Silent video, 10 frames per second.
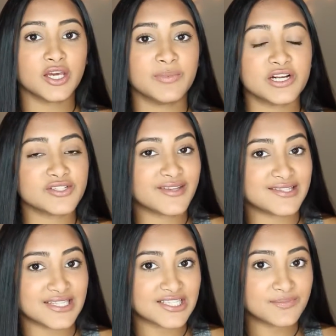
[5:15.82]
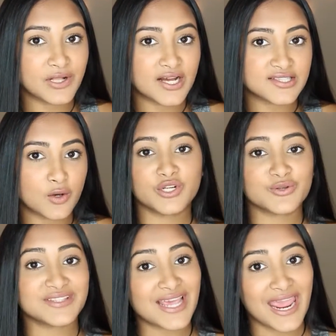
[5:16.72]
compared to the 6 Plus,
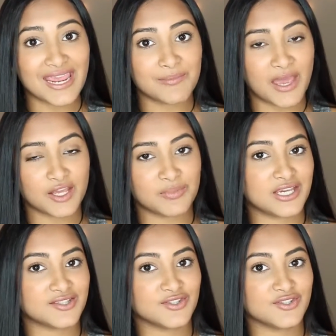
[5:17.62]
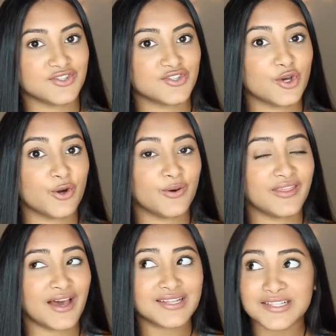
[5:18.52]
which was 8 megapixels. So
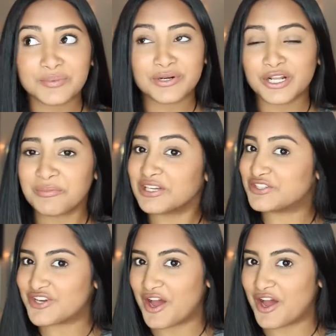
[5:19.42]
that's a pretty big